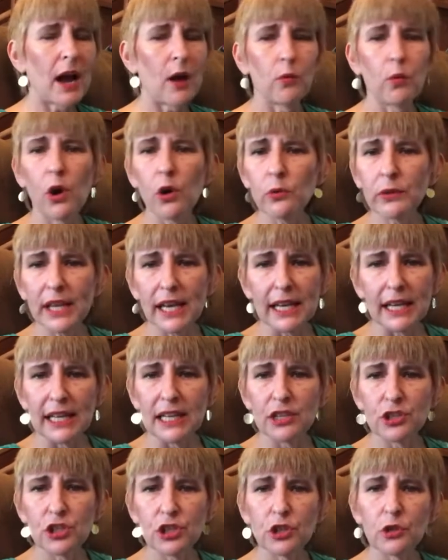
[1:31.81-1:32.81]
I won't get
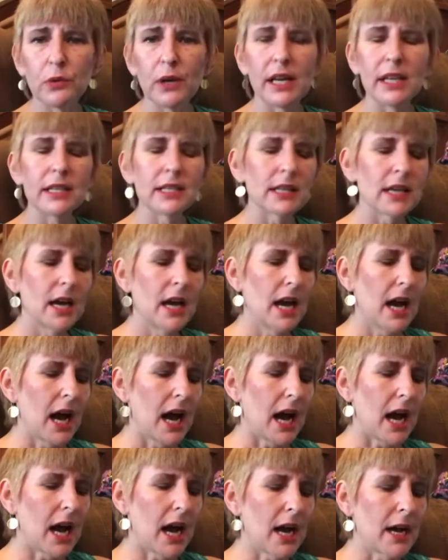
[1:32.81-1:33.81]
into it,
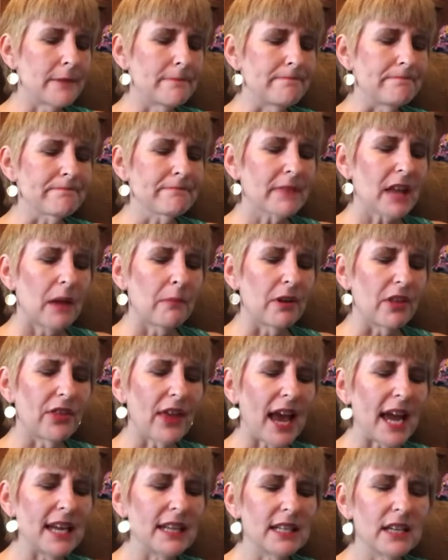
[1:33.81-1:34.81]
um, but
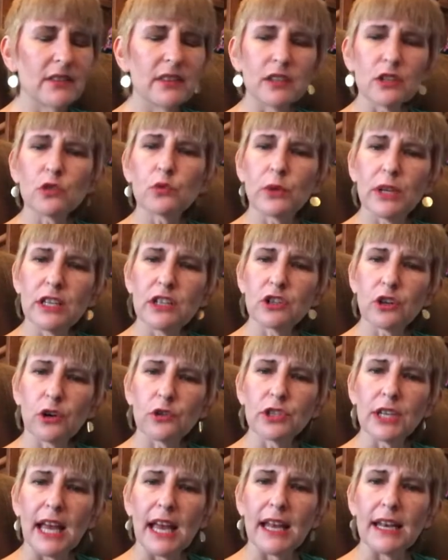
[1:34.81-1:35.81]
they did this
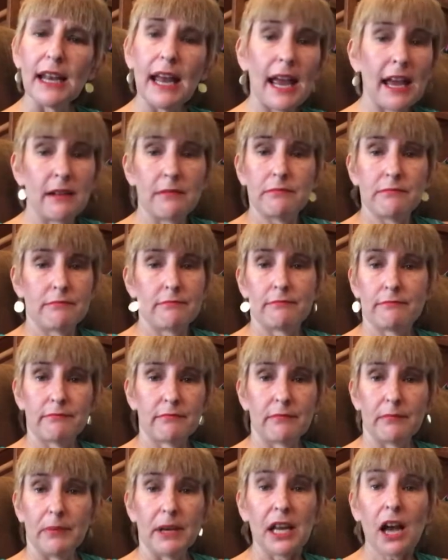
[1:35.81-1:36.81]
research, and, and
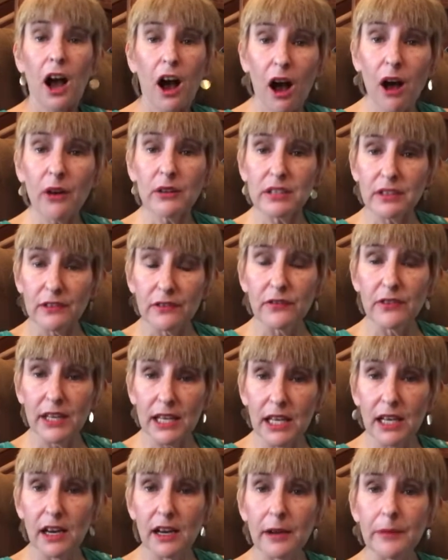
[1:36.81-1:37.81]
because of
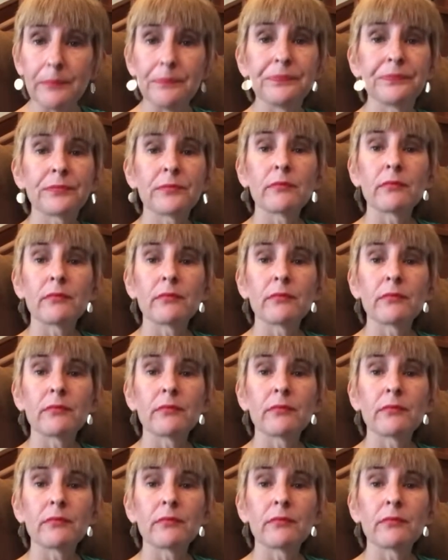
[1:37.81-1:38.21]
them,